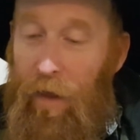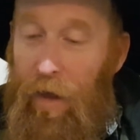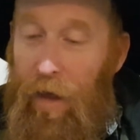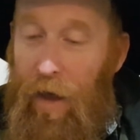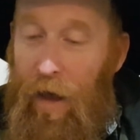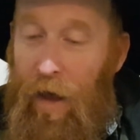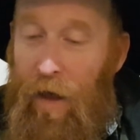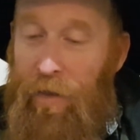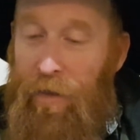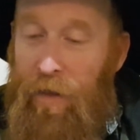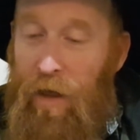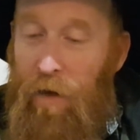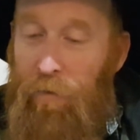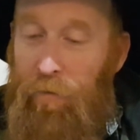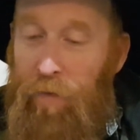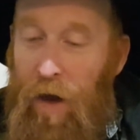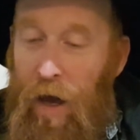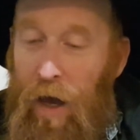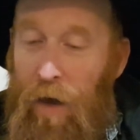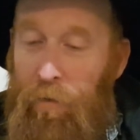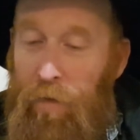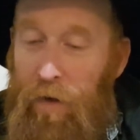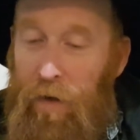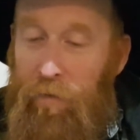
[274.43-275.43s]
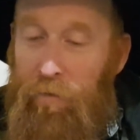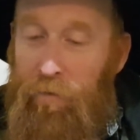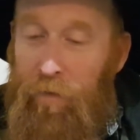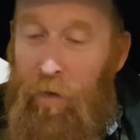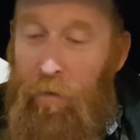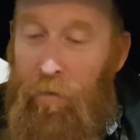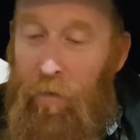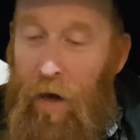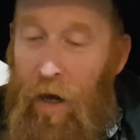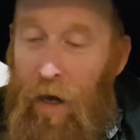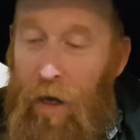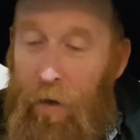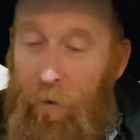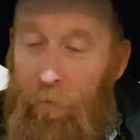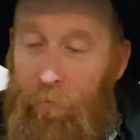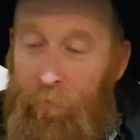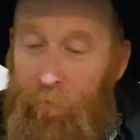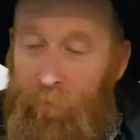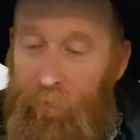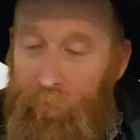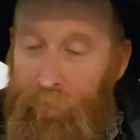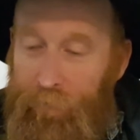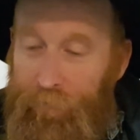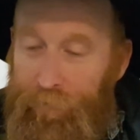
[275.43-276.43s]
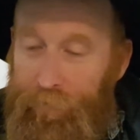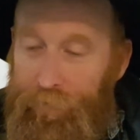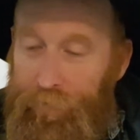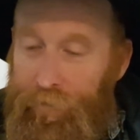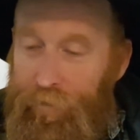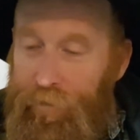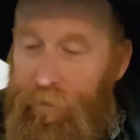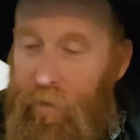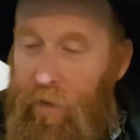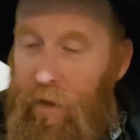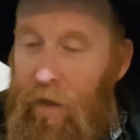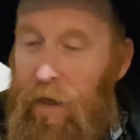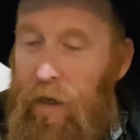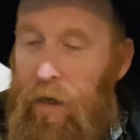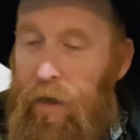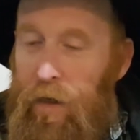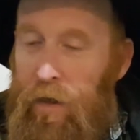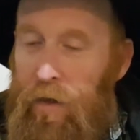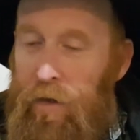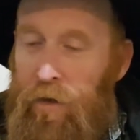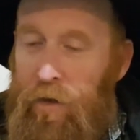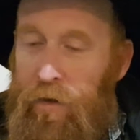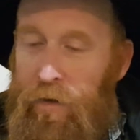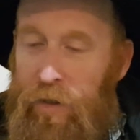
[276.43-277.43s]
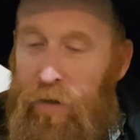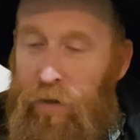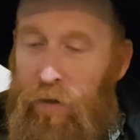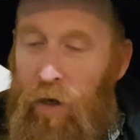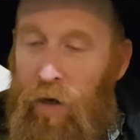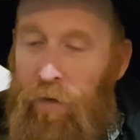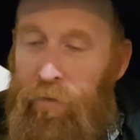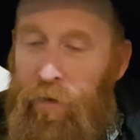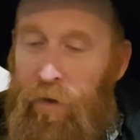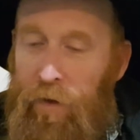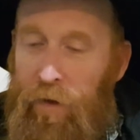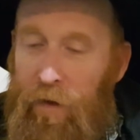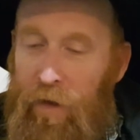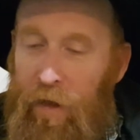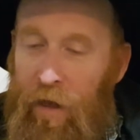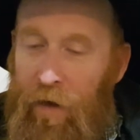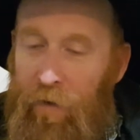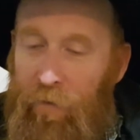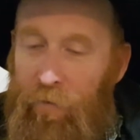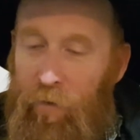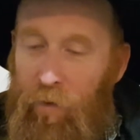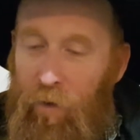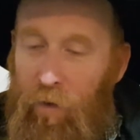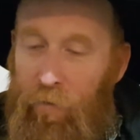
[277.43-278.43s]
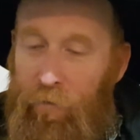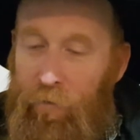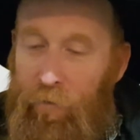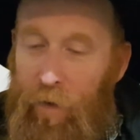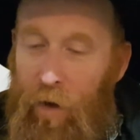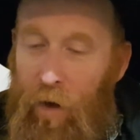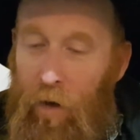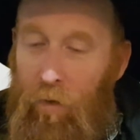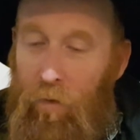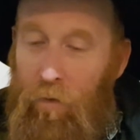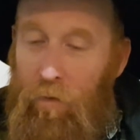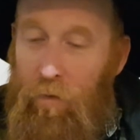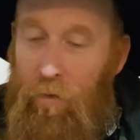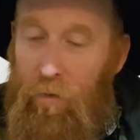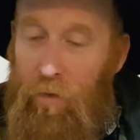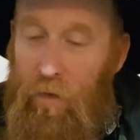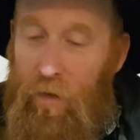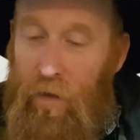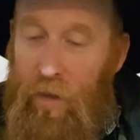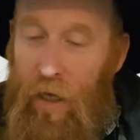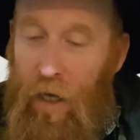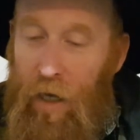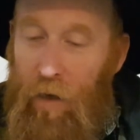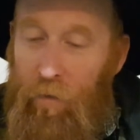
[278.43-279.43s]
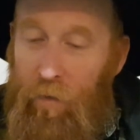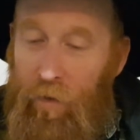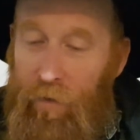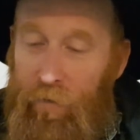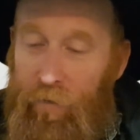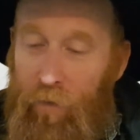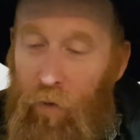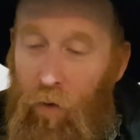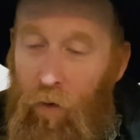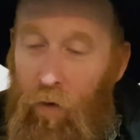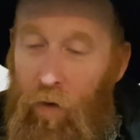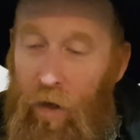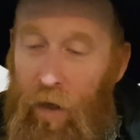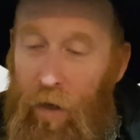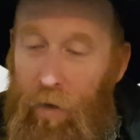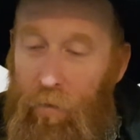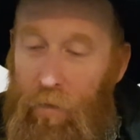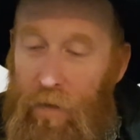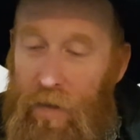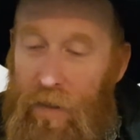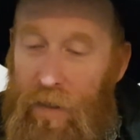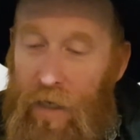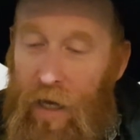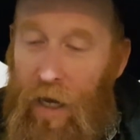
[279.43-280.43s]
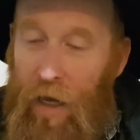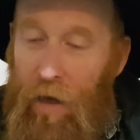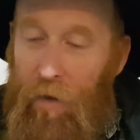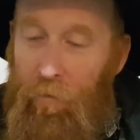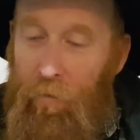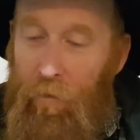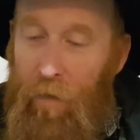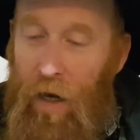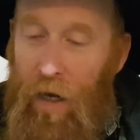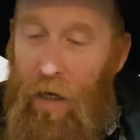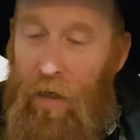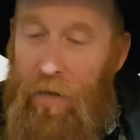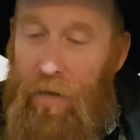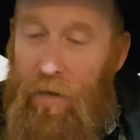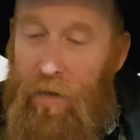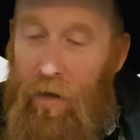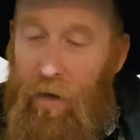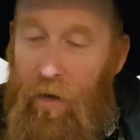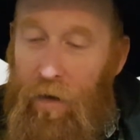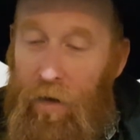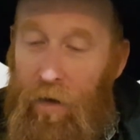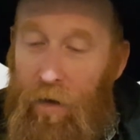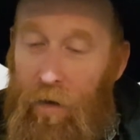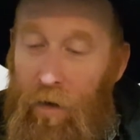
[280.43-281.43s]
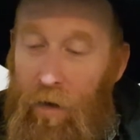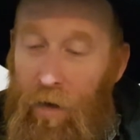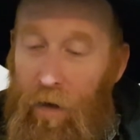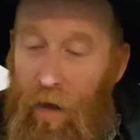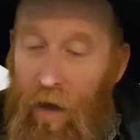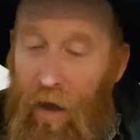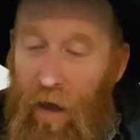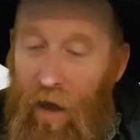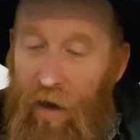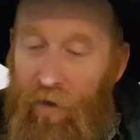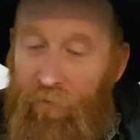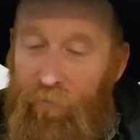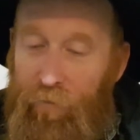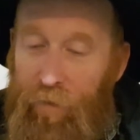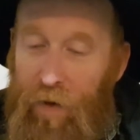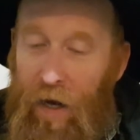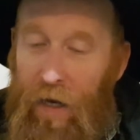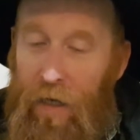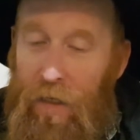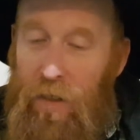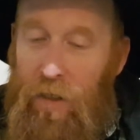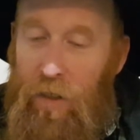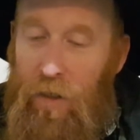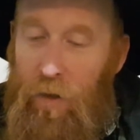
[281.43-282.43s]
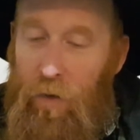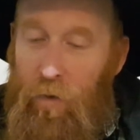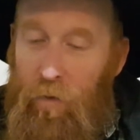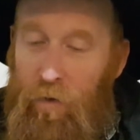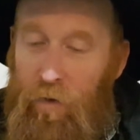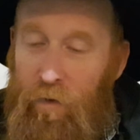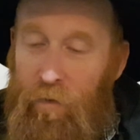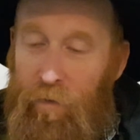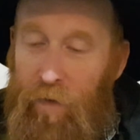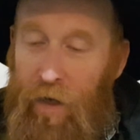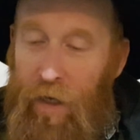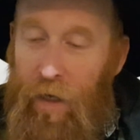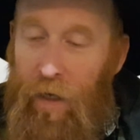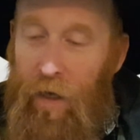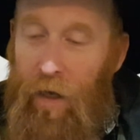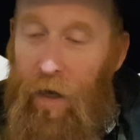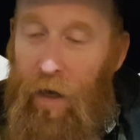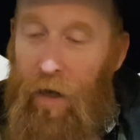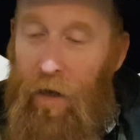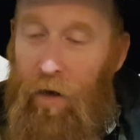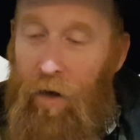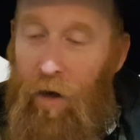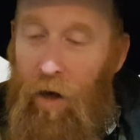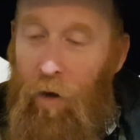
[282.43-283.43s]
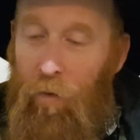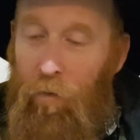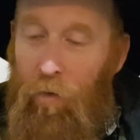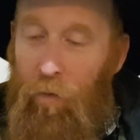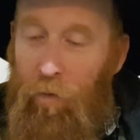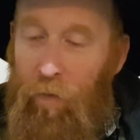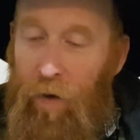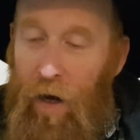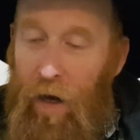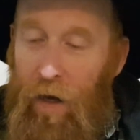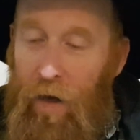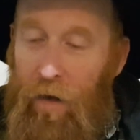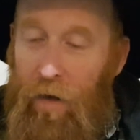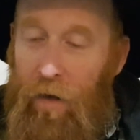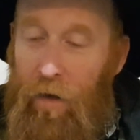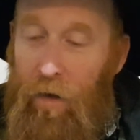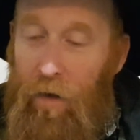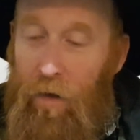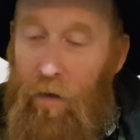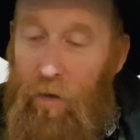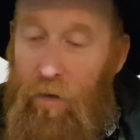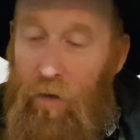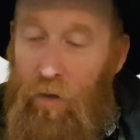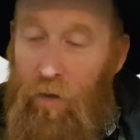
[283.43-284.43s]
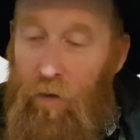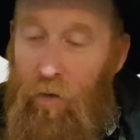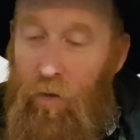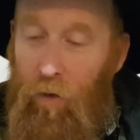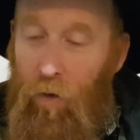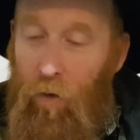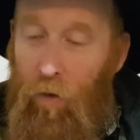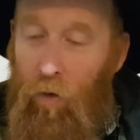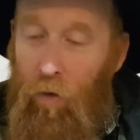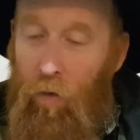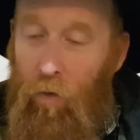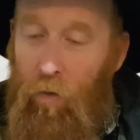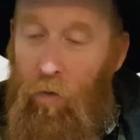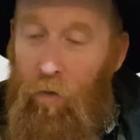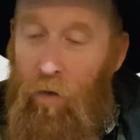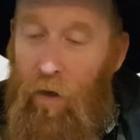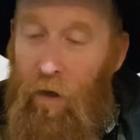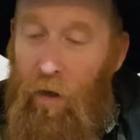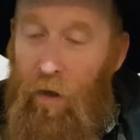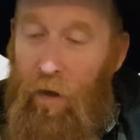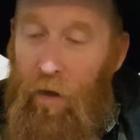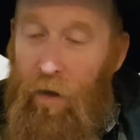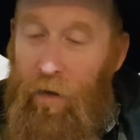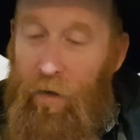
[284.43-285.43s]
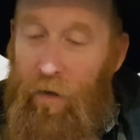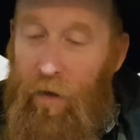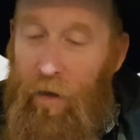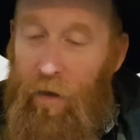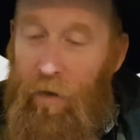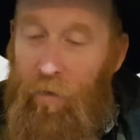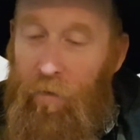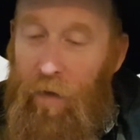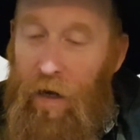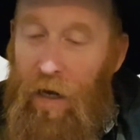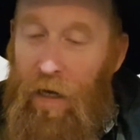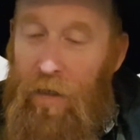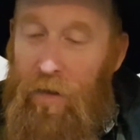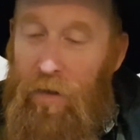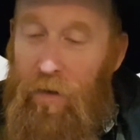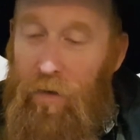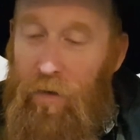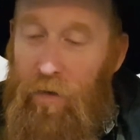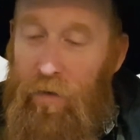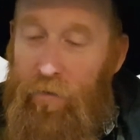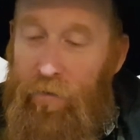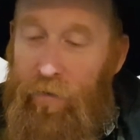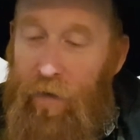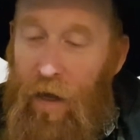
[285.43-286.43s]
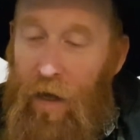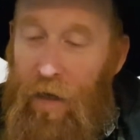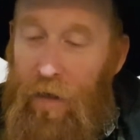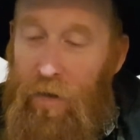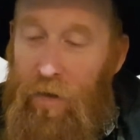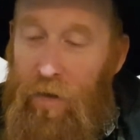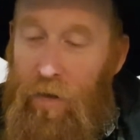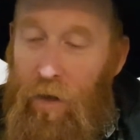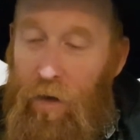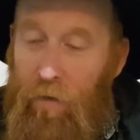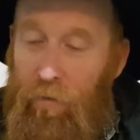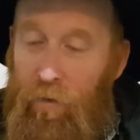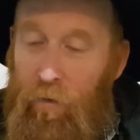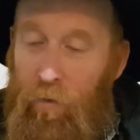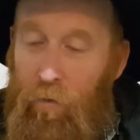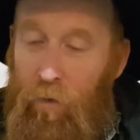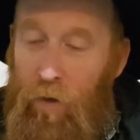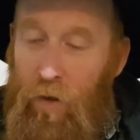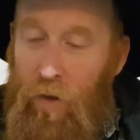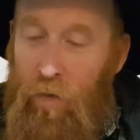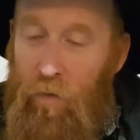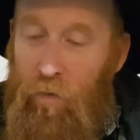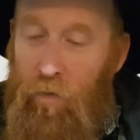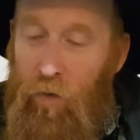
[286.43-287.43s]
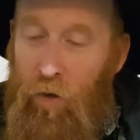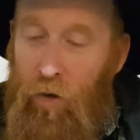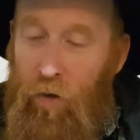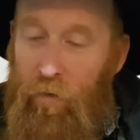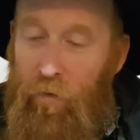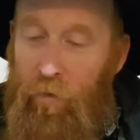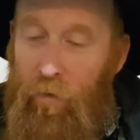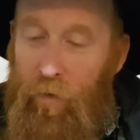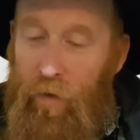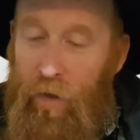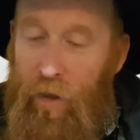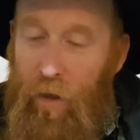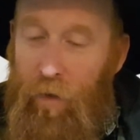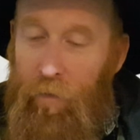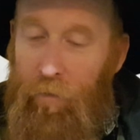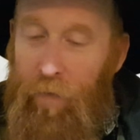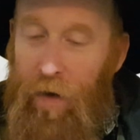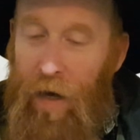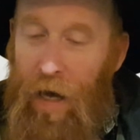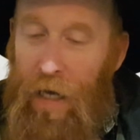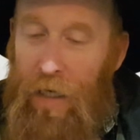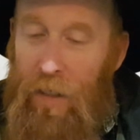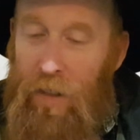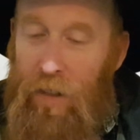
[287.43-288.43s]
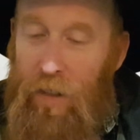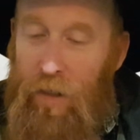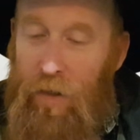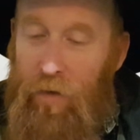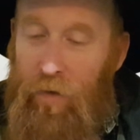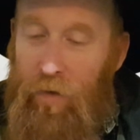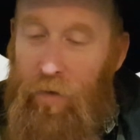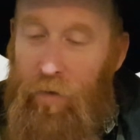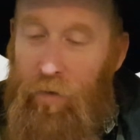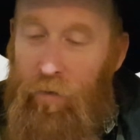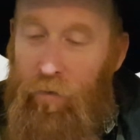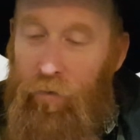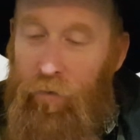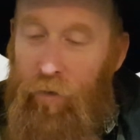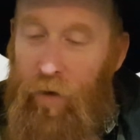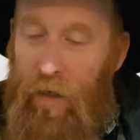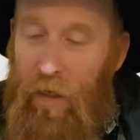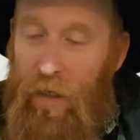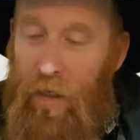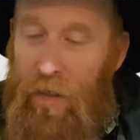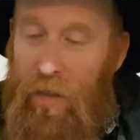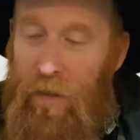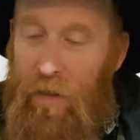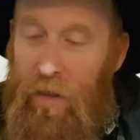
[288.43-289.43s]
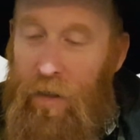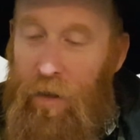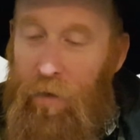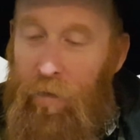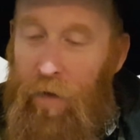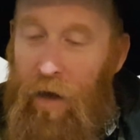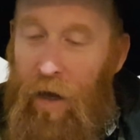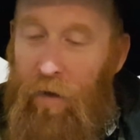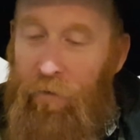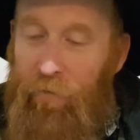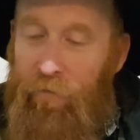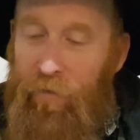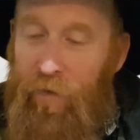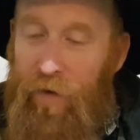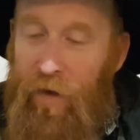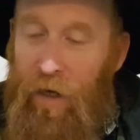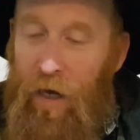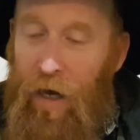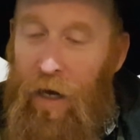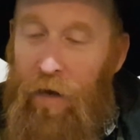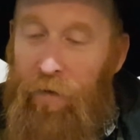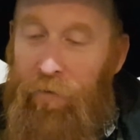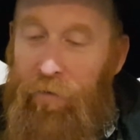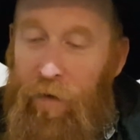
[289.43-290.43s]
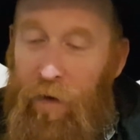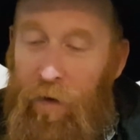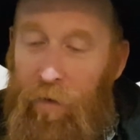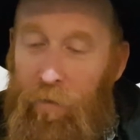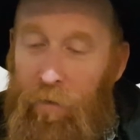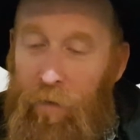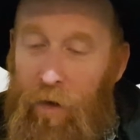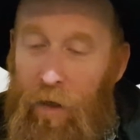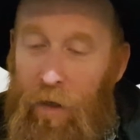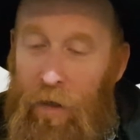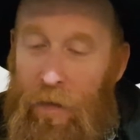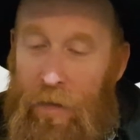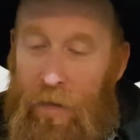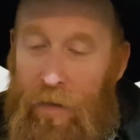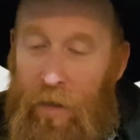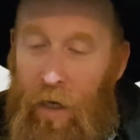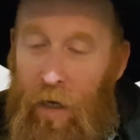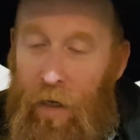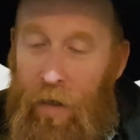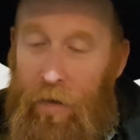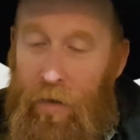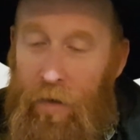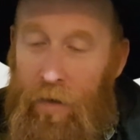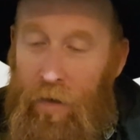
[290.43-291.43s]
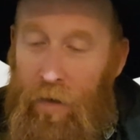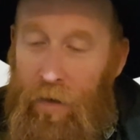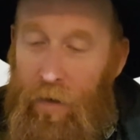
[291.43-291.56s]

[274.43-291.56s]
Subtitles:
and that payment be made. The servant therefore fell down before him, saying, 'Master, have patience with me, and I will pay you all.' Then the master of that servant was moved with compassion, released him, and forgave him his debt.